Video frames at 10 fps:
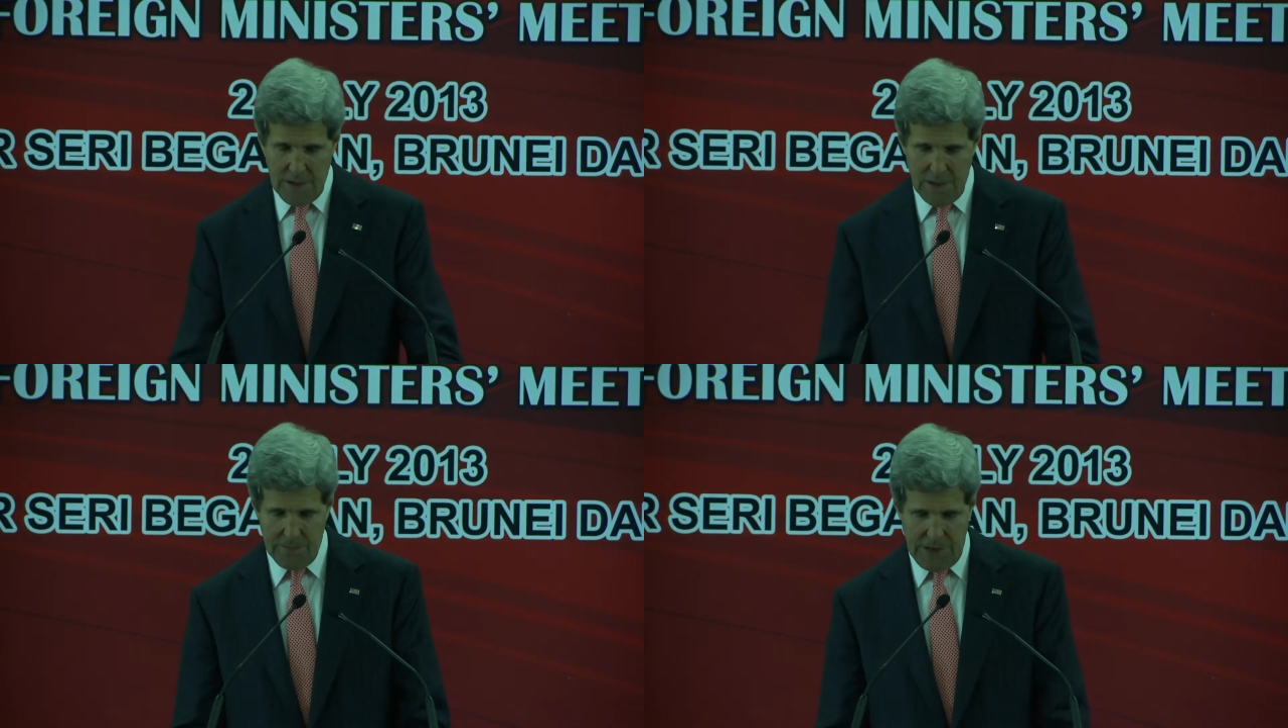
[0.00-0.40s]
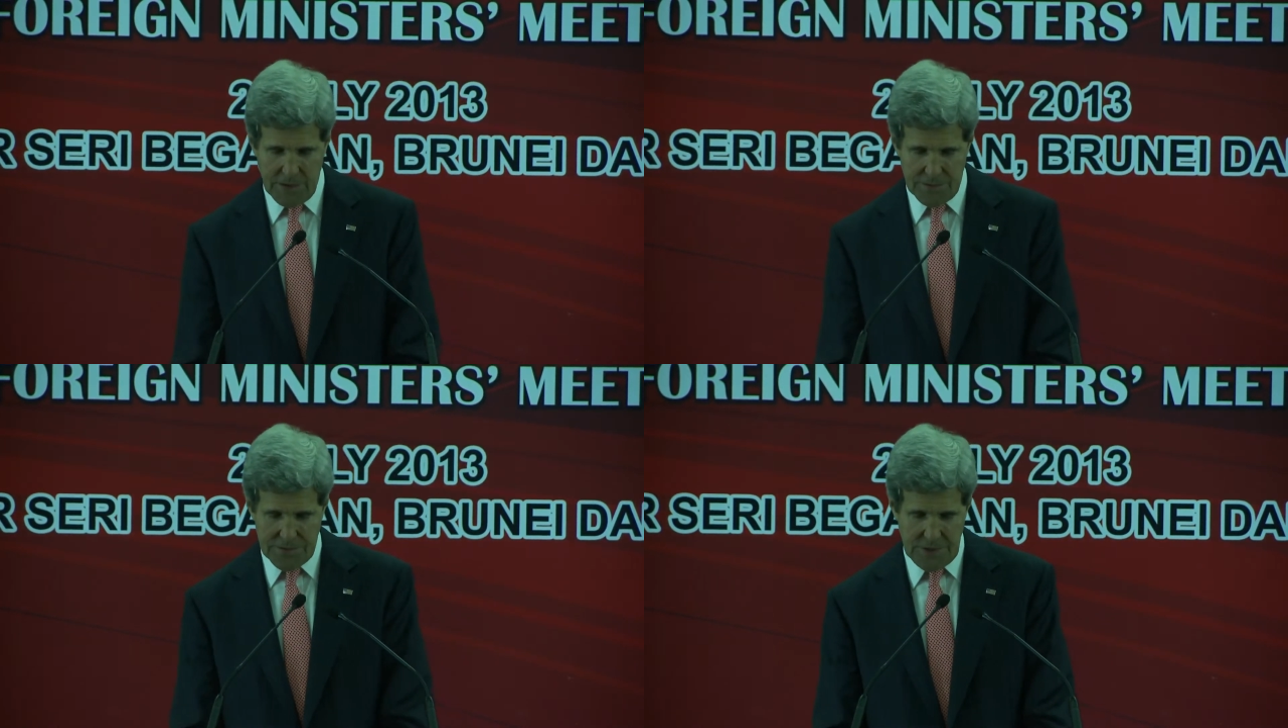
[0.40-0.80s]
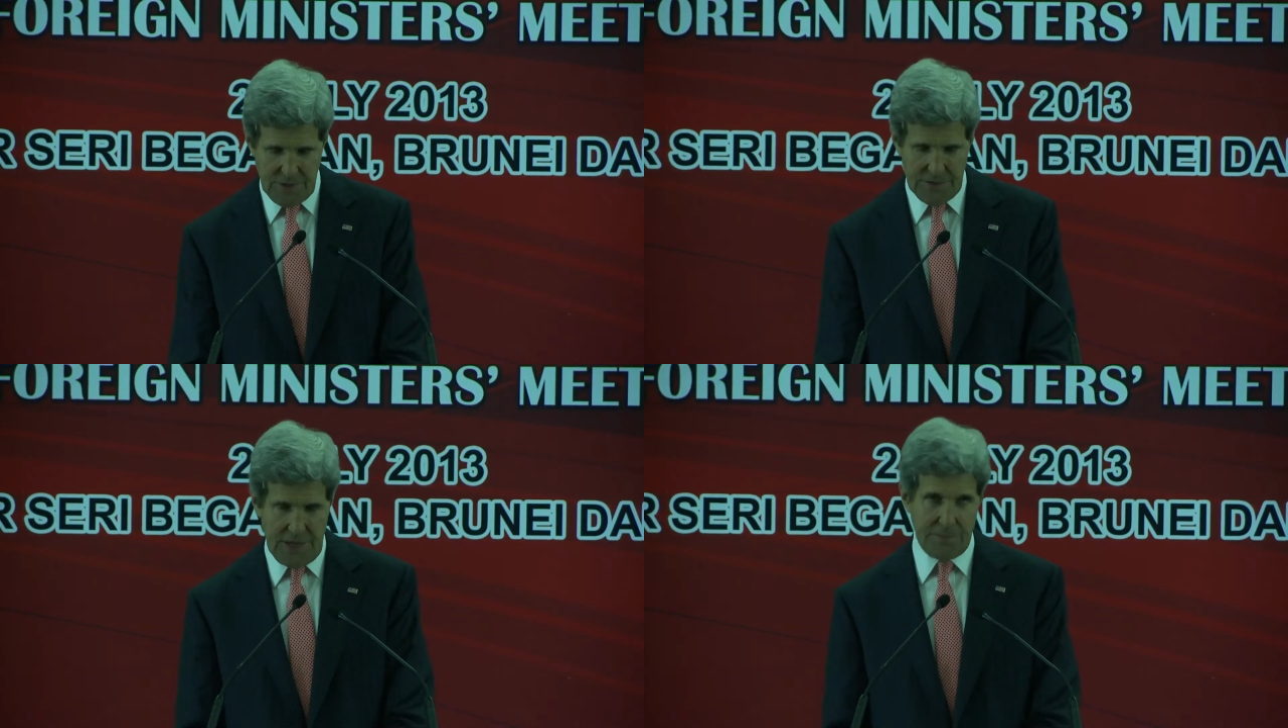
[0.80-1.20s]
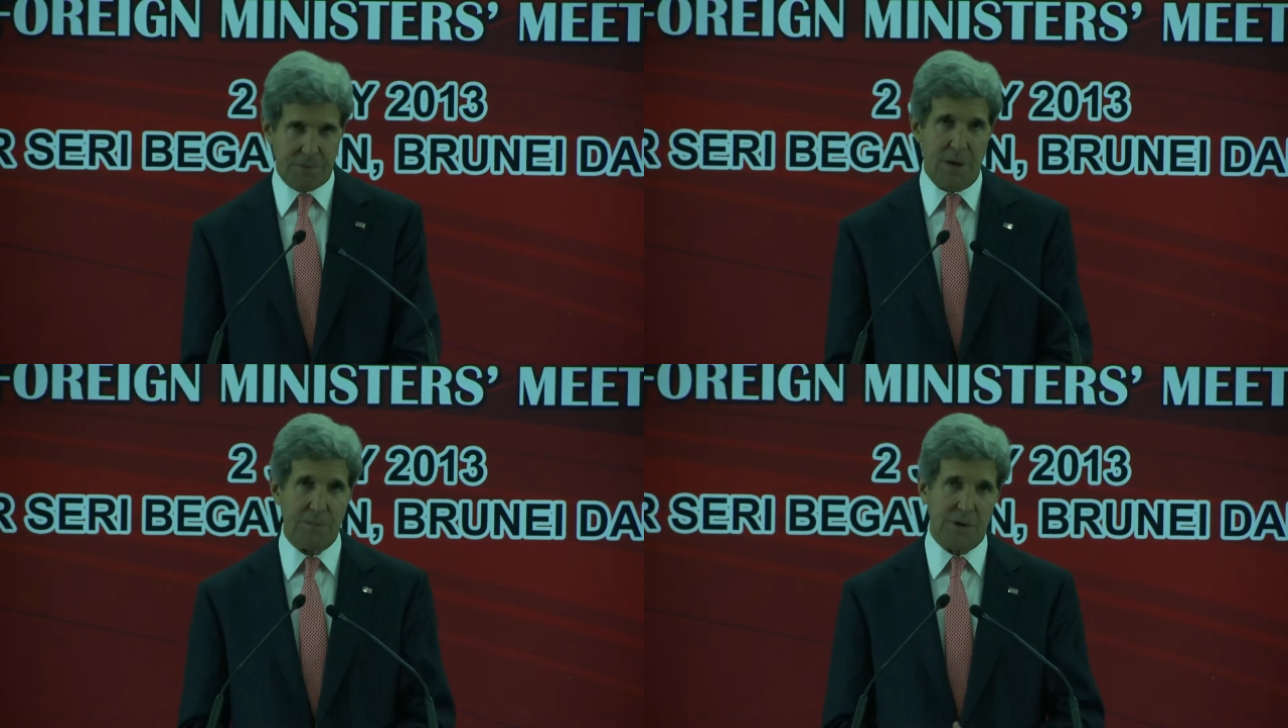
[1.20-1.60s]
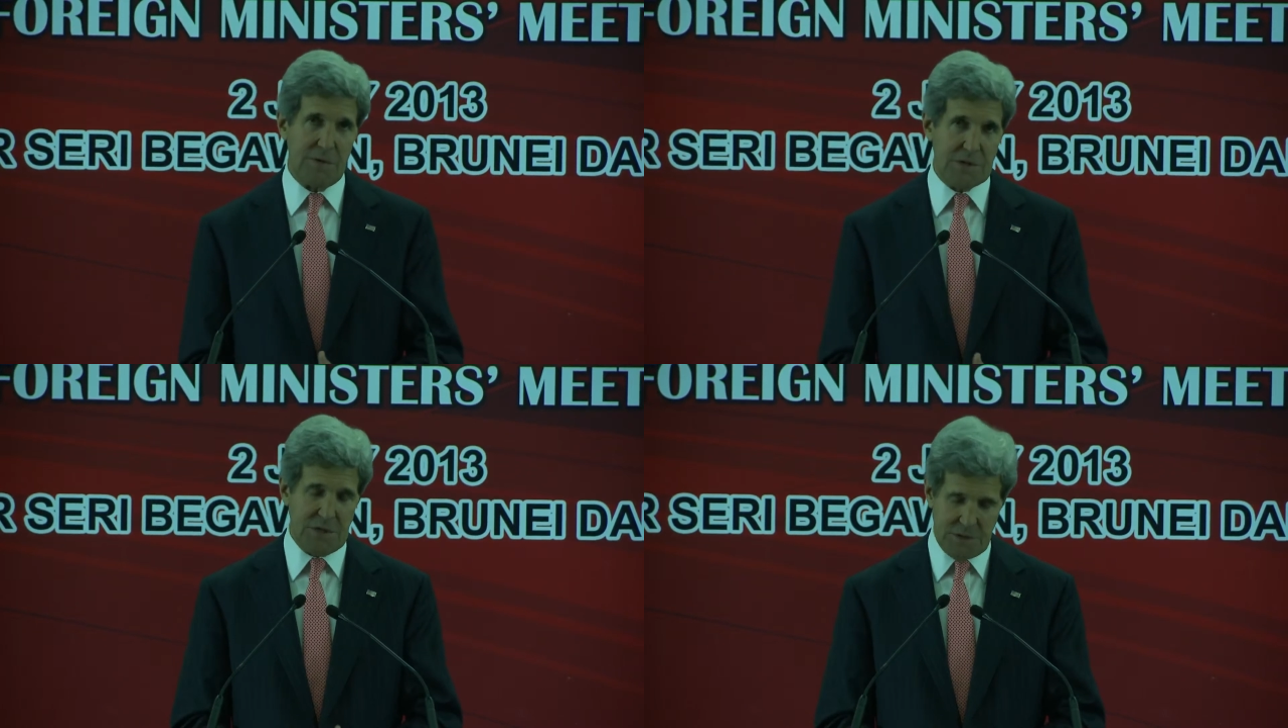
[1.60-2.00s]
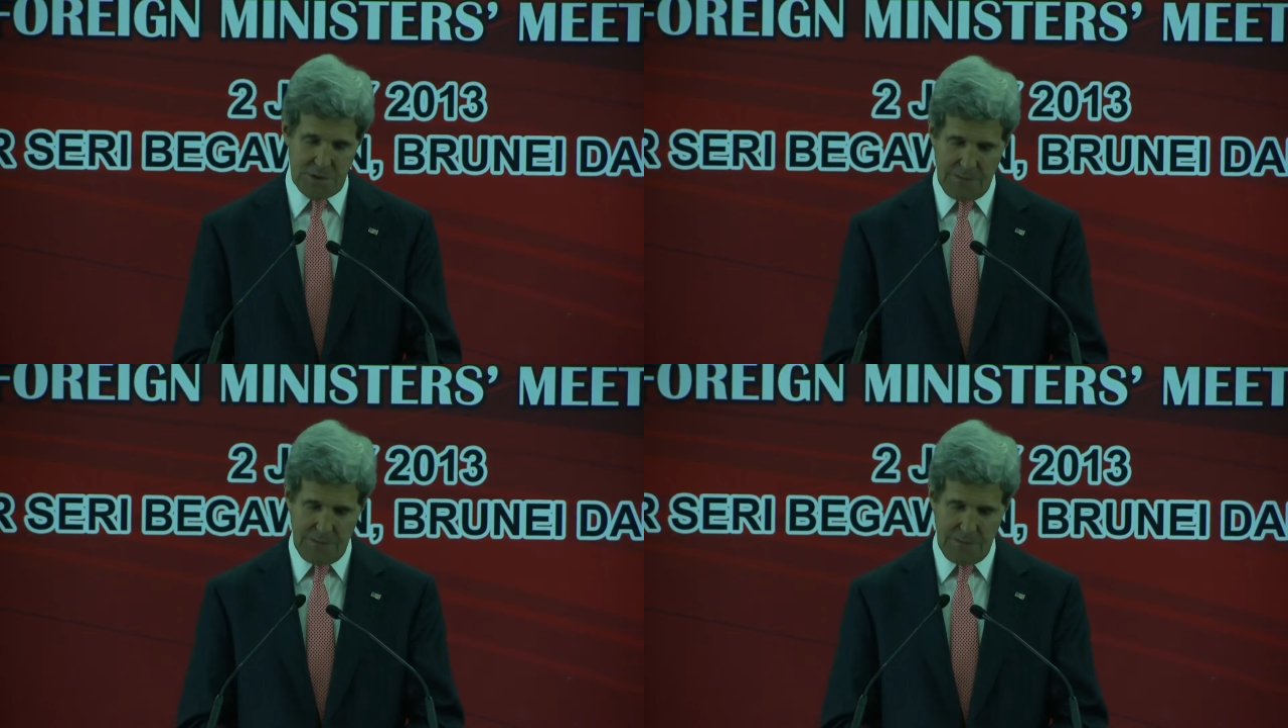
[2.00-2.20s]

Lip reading: about the upcoming visit to